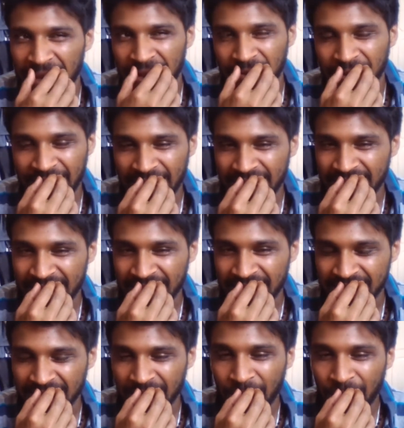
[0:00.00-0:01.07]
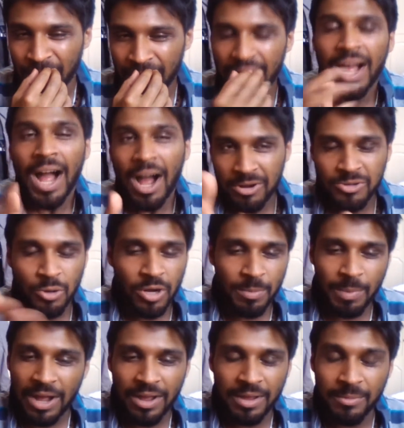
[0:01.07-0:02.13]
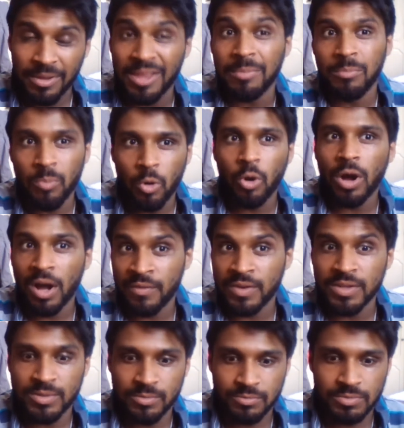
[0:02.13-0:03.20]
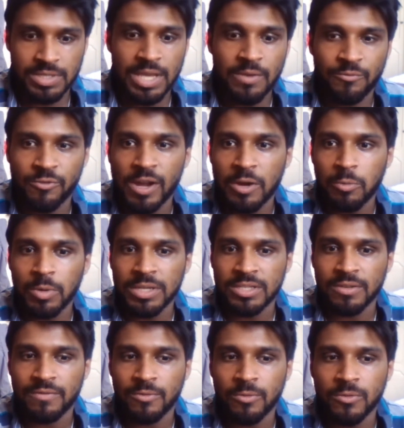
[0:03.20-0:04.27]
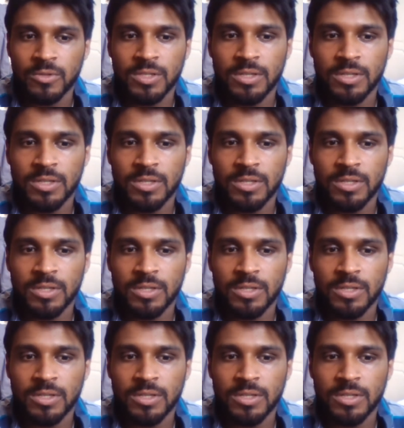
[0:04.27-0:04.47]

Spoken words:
Leon Kennedy, so I'll talk about him more after seeing Frank West, of course.